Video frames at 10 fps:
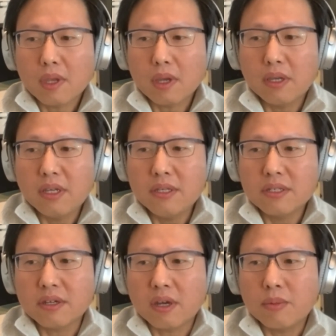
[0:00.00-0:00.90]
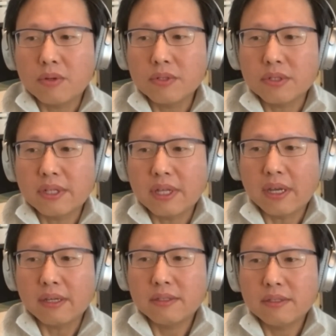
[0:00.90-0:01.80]
He's a composer
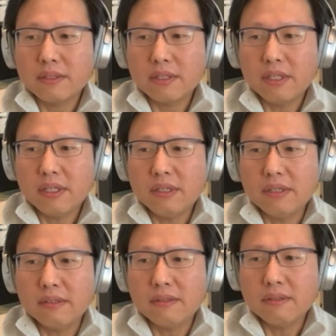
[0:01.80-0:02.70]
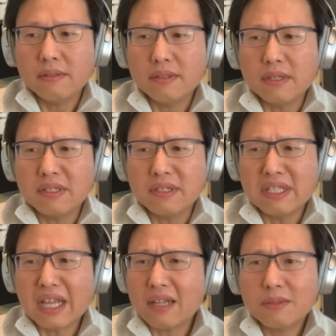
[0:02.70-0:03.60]
that he does
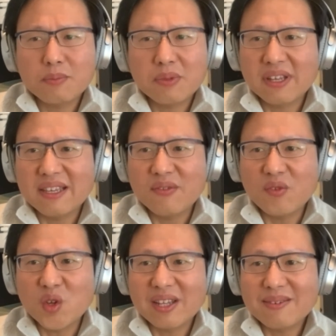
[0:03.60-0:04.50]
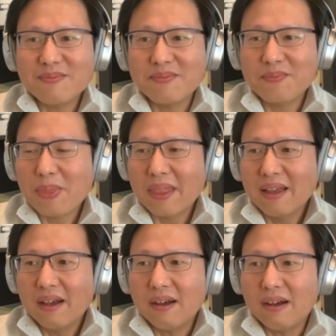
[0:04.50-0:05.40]
not play viola.
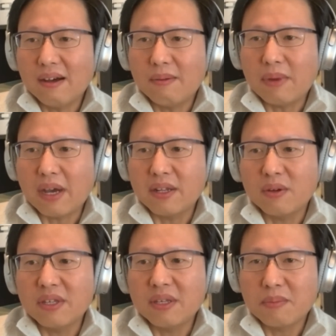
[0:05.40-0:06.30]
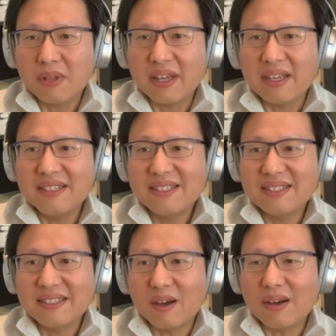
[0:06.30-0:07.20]
I know he
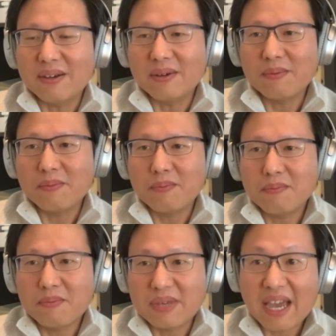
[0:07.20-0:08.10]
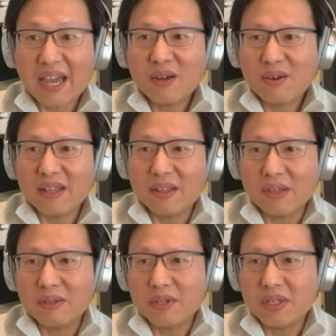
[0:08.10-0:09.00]
plays piano. I know
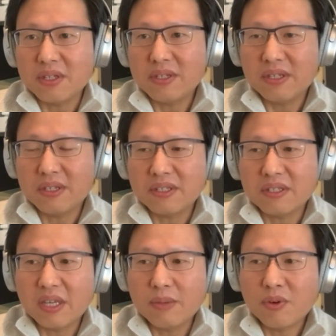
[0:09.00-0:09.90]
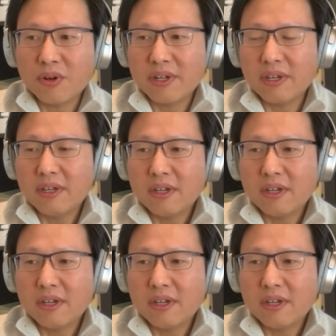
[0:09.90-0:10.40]
he does keyboard.